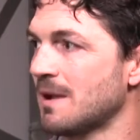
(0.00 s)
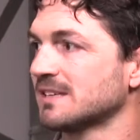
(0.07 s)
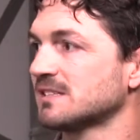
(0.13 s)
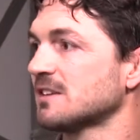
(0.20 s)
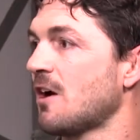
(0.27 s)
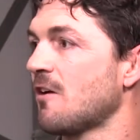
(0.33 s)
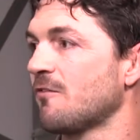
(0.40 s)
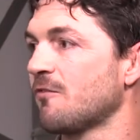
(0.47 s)

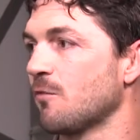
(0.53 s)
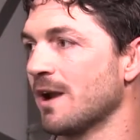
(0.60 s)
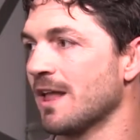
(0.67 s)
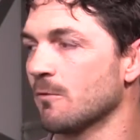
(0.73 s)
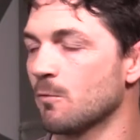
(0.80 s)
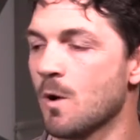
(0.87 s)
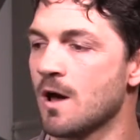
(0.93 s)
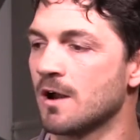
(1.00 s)
myself when
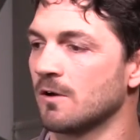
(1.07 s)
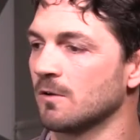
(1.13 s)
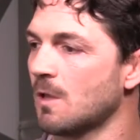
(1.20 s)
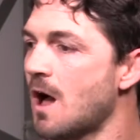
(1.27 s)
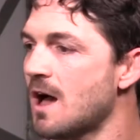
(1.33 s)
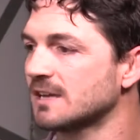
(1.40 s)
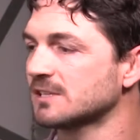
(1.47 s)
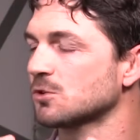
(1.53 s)
I won or
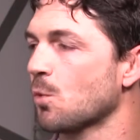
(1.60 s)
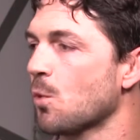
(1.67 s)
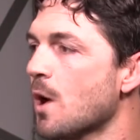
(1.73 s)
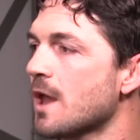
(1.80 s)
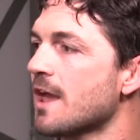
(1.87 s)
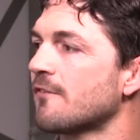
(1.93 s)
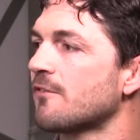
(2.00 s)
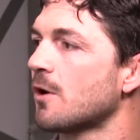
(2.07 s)
lost or
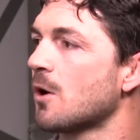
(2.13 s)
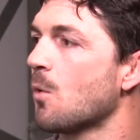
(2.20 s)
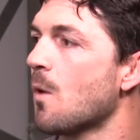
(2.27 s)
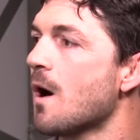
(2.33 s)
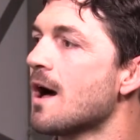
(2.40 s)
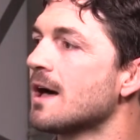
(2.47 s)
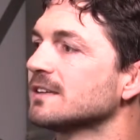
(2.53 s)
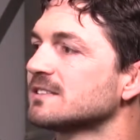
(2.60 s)
whatever it
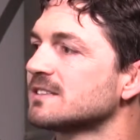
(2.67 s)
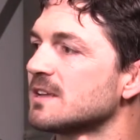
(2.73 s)
was,